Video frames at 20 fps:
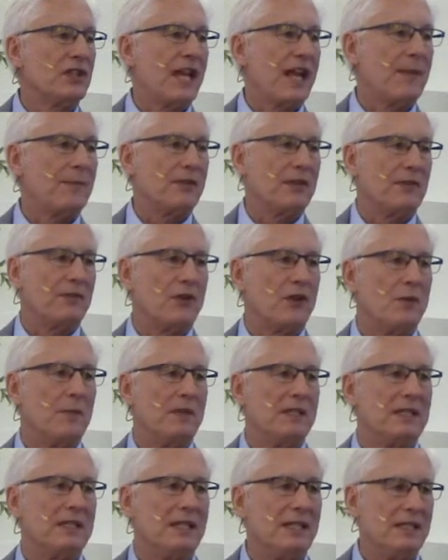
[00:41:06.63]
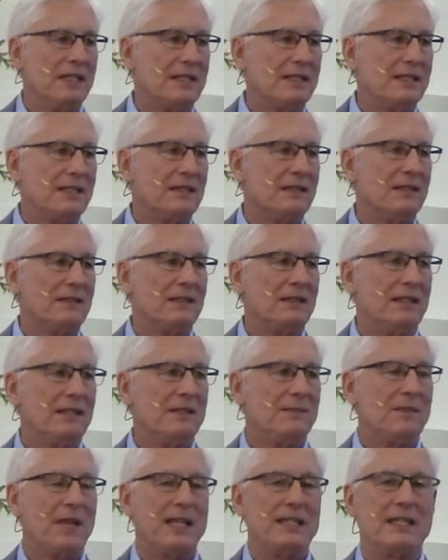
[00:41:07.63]
chapter of Romans, he's,
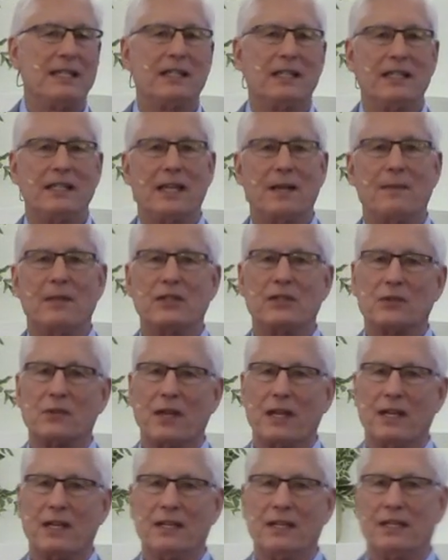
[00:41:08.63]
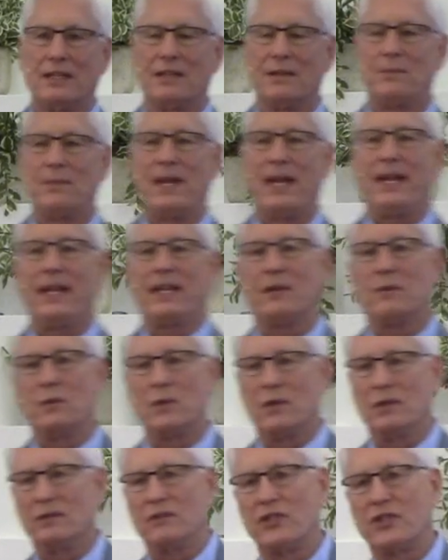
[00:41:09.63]
he's basically demonstrated that the pagan
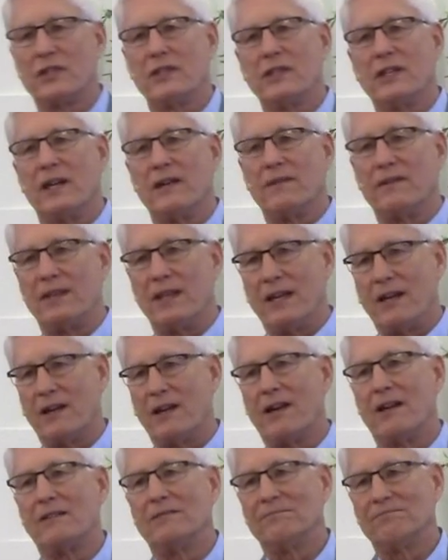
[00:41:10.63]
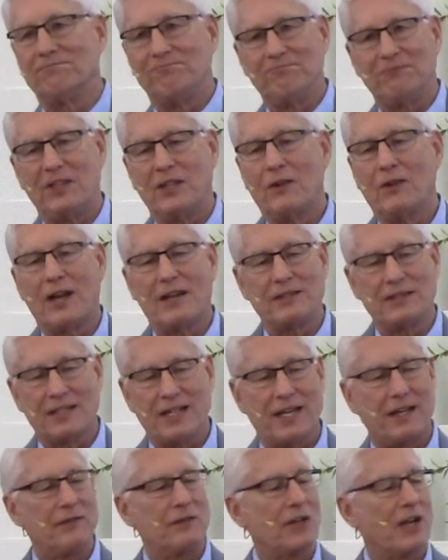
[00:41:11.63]
world, sure enough, they are, you know,
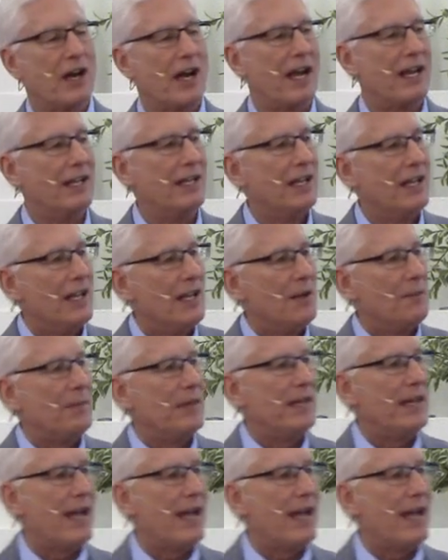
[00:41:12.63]
outside of God. But